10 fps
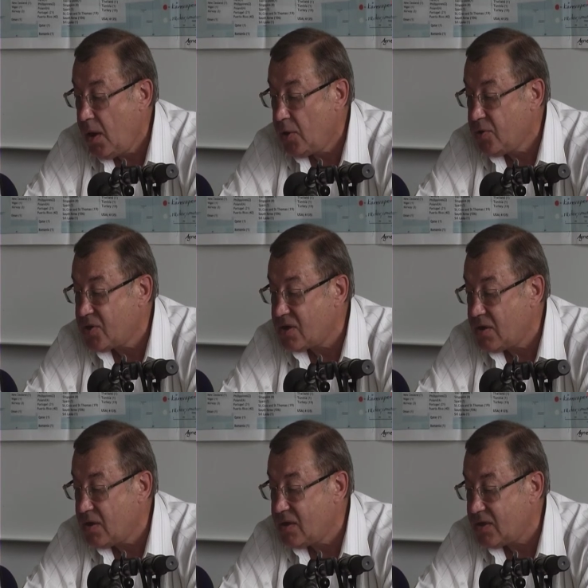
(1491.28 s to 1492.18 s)
to
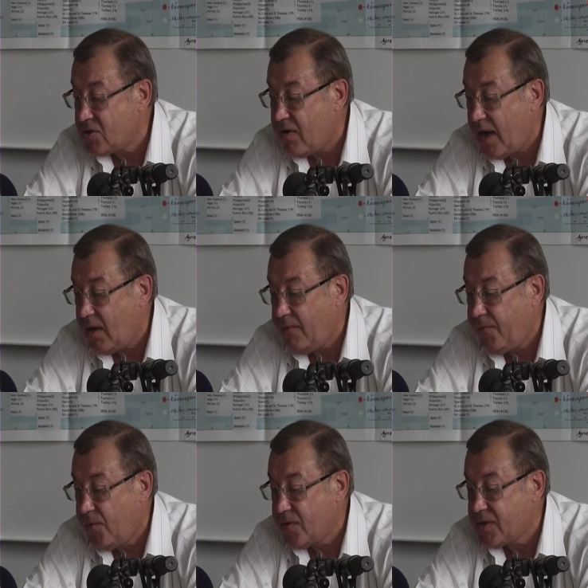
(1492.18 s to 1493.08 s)
the struggle
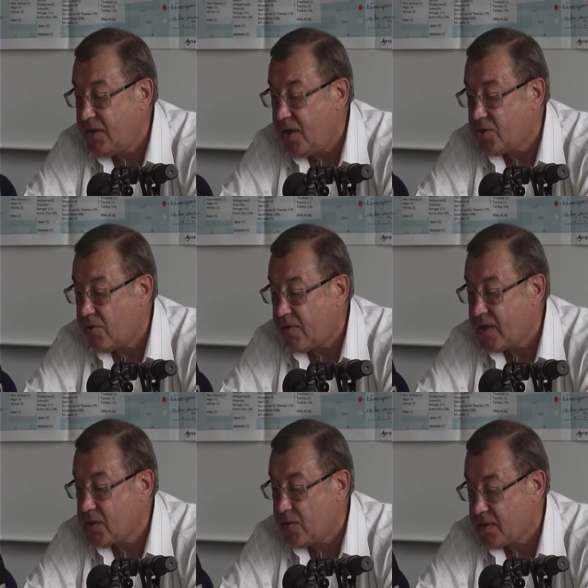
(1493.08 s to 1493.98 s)
for the natural
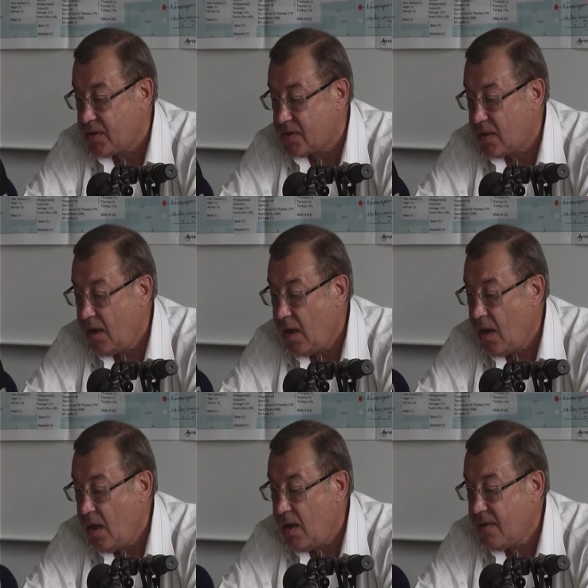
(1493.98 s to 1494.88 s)
resources.
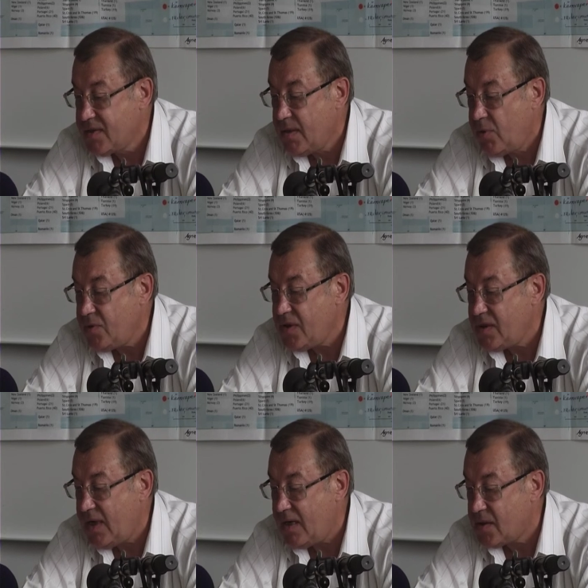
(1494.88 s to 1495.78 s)
The
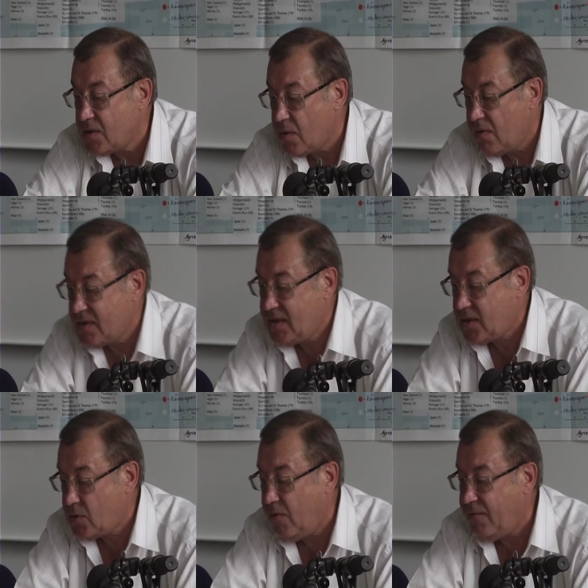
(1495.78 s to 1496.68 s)
most cases
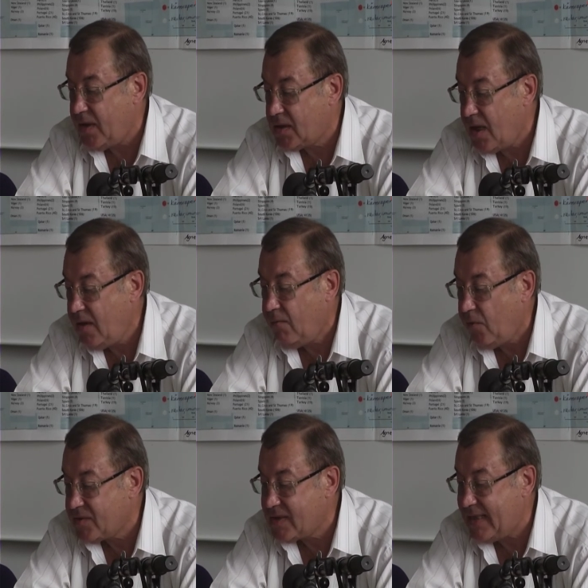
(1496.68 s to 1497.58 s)
this conflict
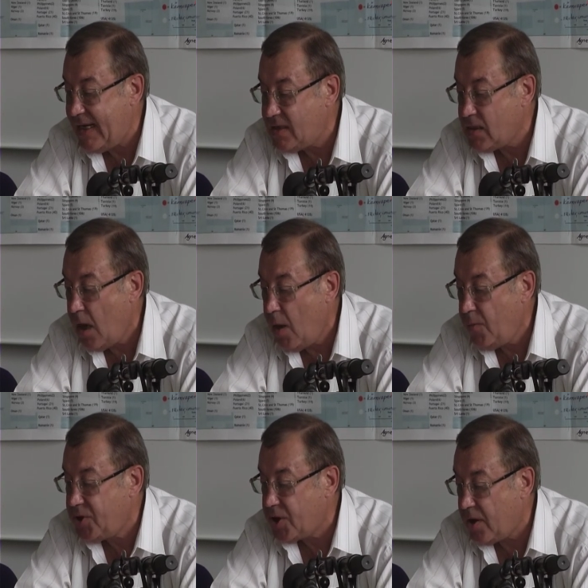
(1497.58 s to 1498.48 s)
involves states
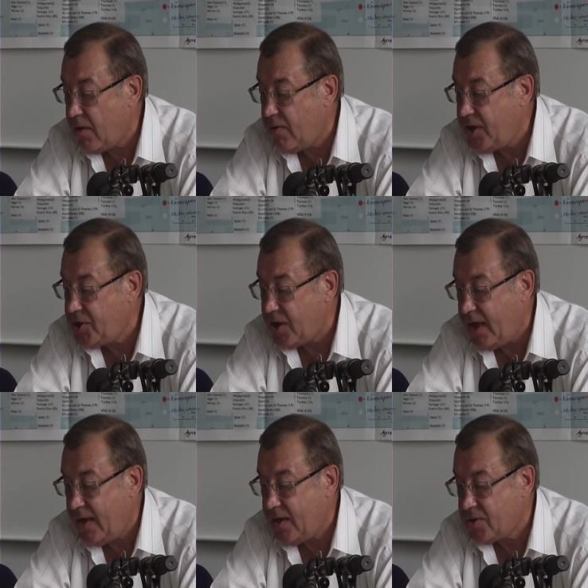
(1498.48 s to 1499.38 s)
which reach
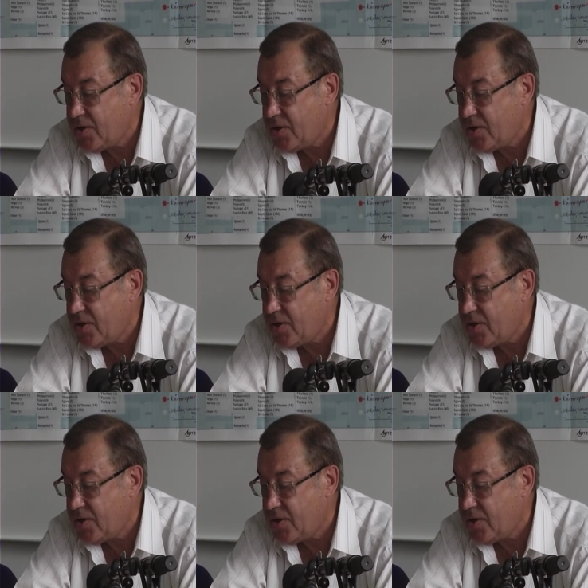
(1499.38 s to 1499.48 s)
energy